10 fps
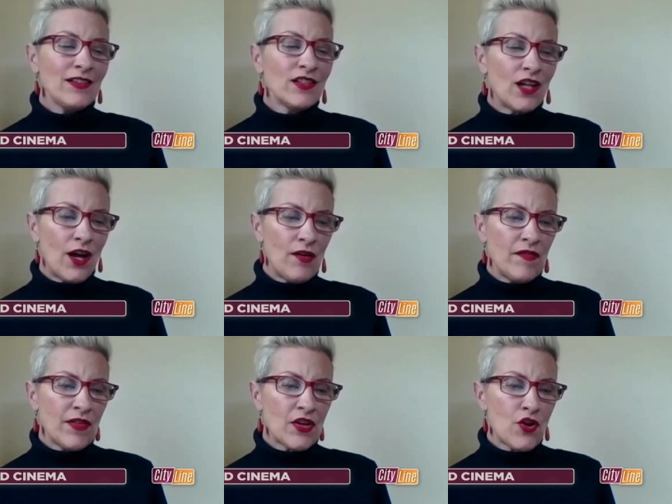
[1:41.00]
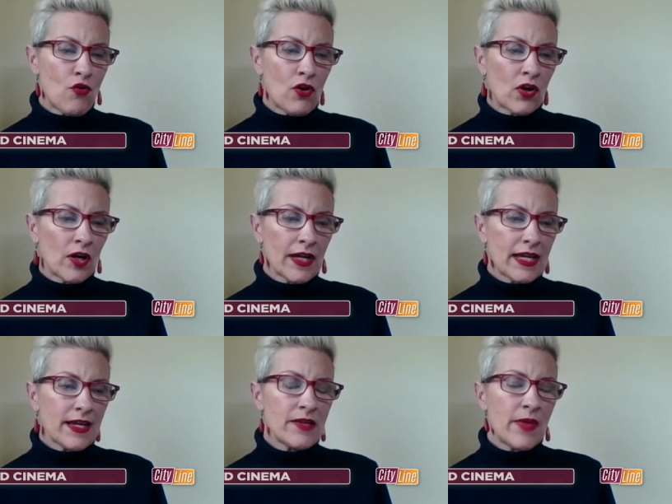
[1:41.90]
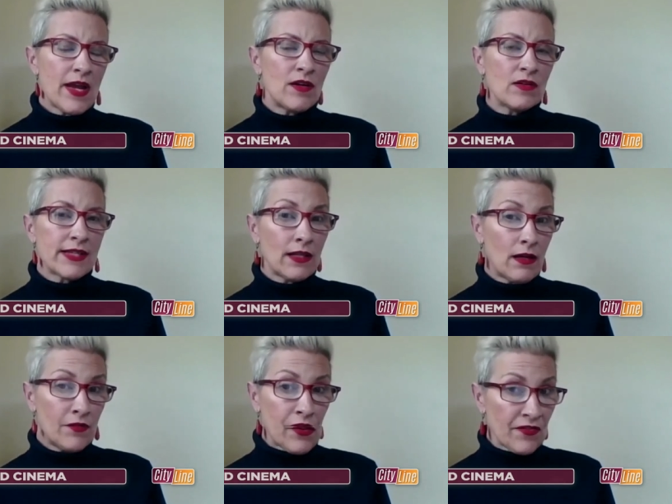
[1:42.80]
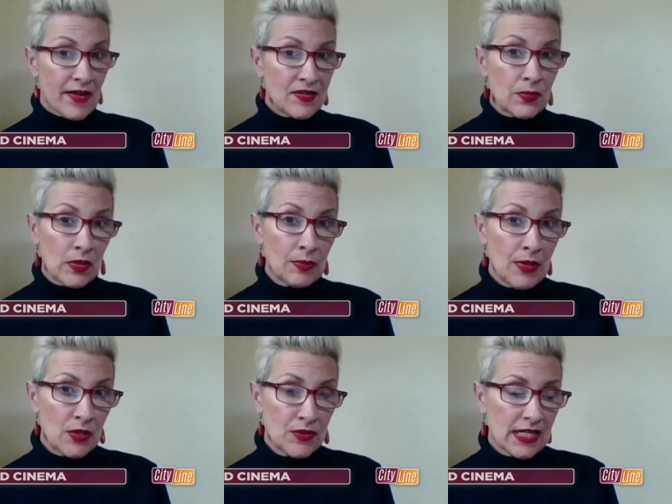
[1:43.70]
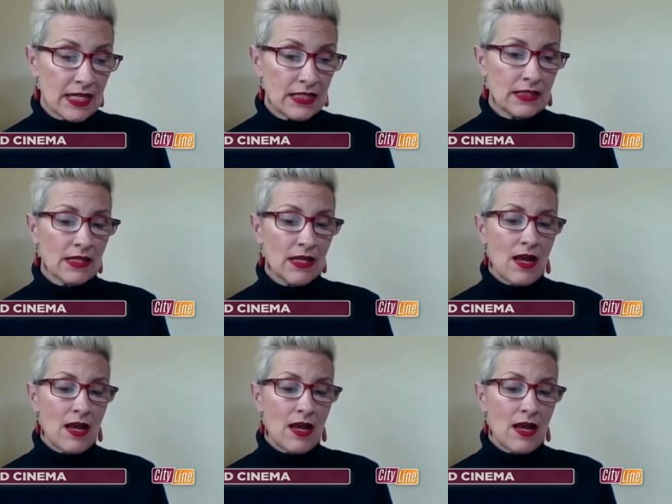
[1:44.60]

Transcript: love your emails. I love your Facebook postings.